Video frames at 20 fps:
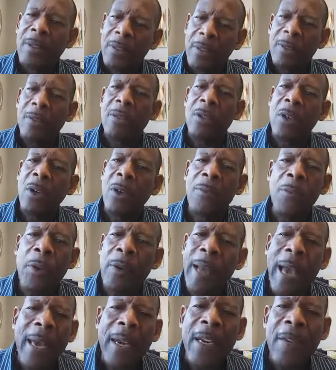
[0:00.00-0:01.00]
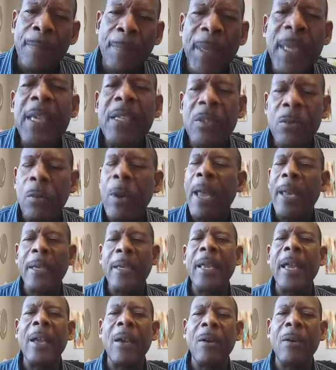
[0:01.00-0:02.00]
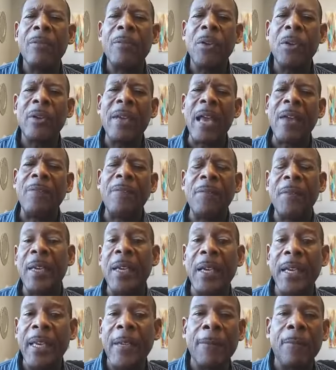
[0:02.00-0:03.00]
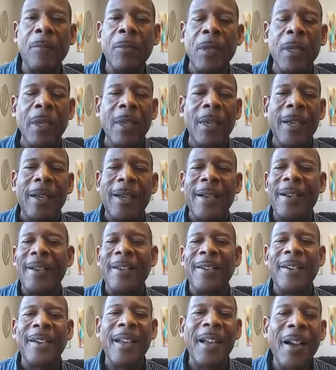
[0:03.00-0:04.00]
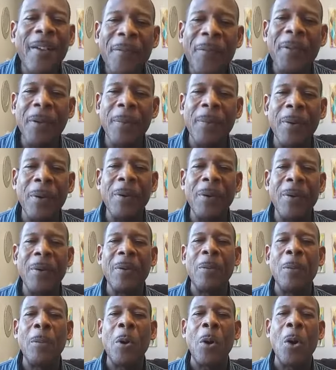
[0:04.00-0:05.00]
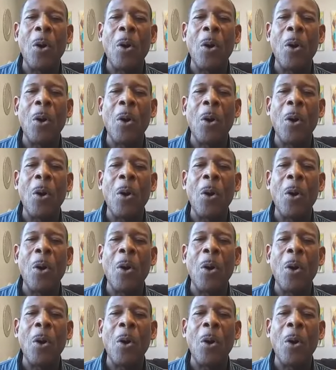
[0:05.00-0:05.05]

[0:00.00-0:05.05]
If you're not at peace right now, if you're not feeling comfortable,